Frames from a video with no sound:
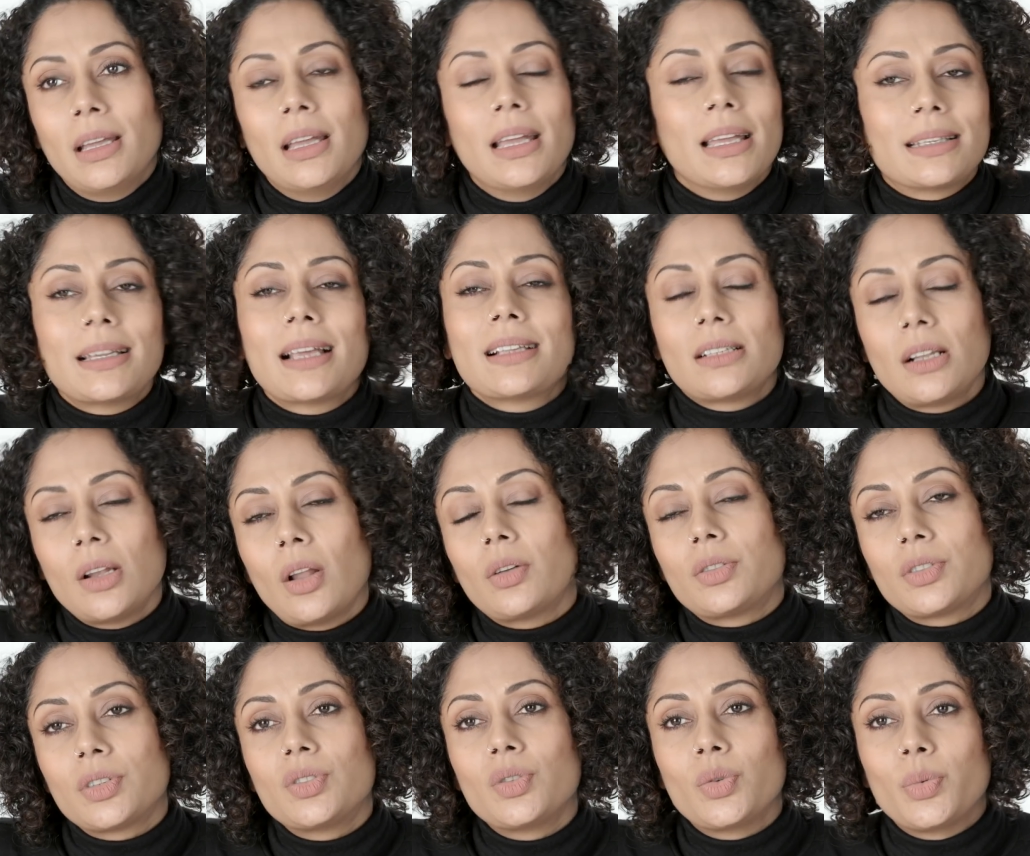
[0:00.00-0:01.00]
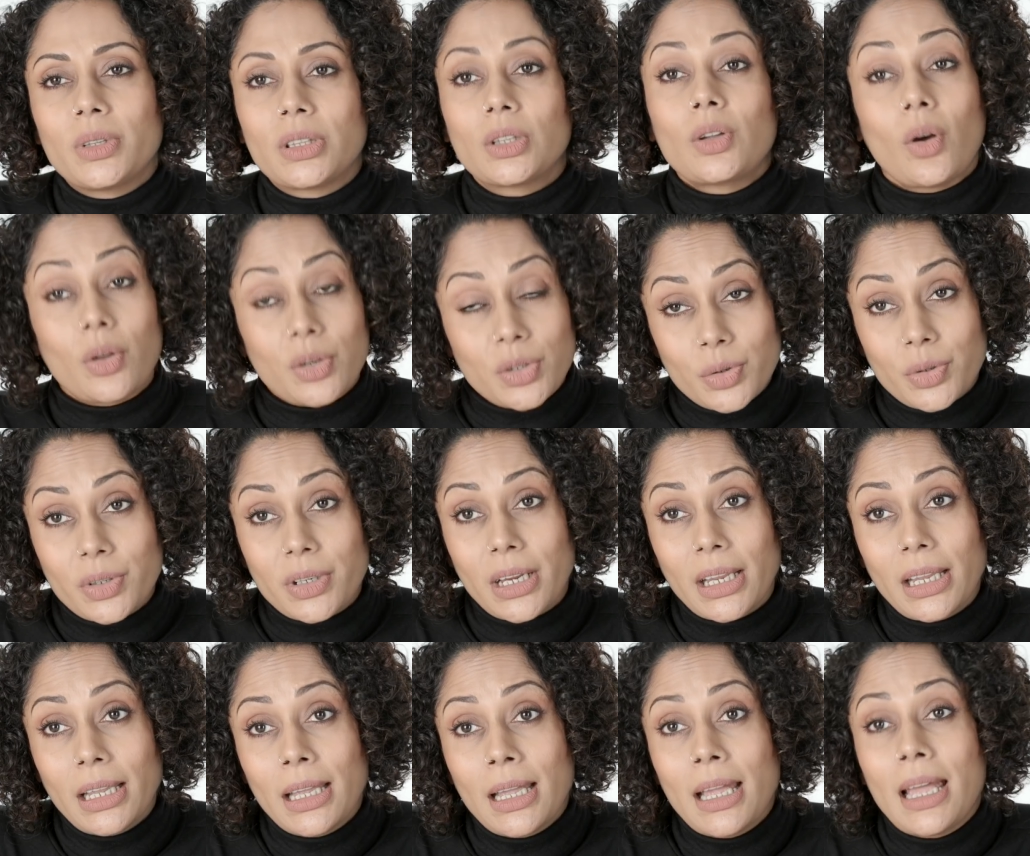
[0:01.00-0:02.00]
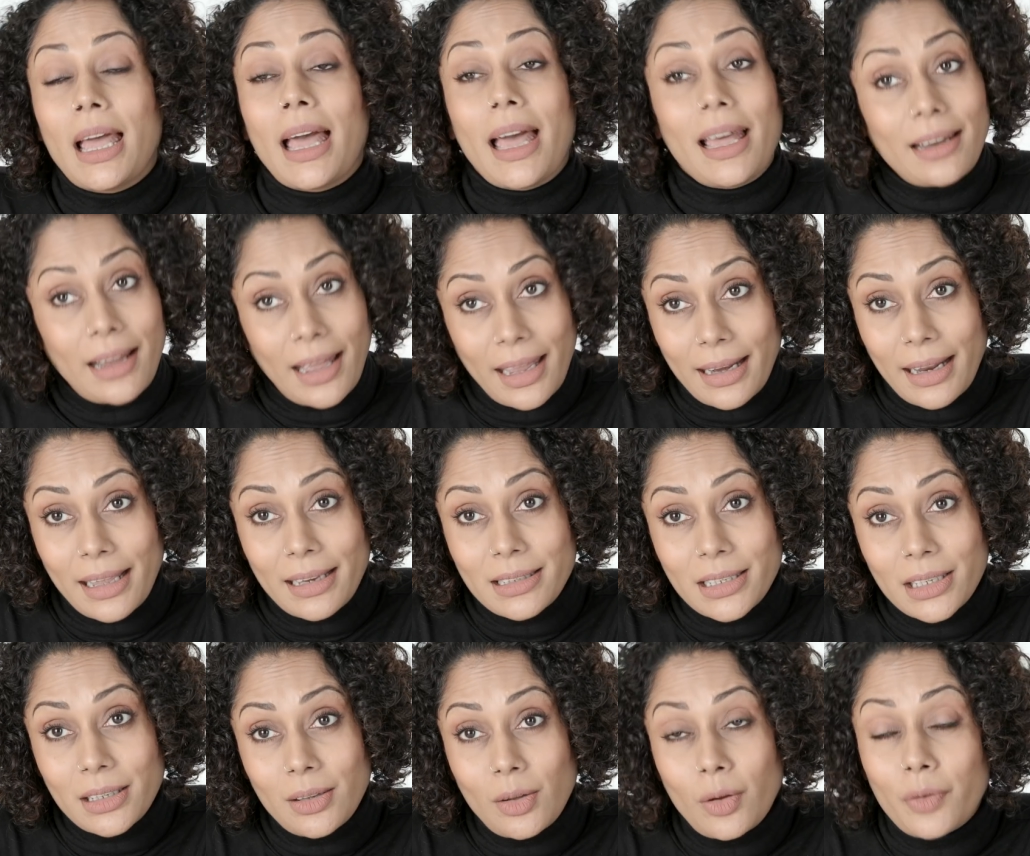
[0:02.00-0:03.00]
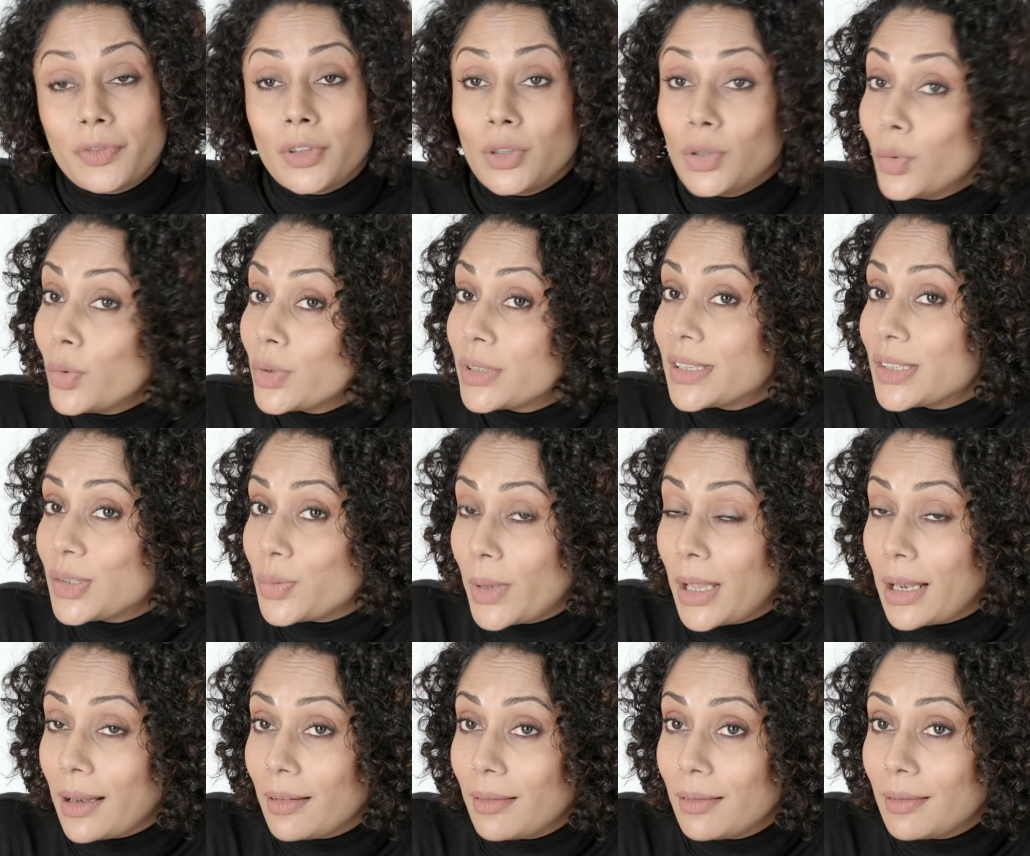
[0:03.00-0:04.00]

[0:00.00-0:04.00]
It has a lot to do with contouring and highlighting of the nose as well.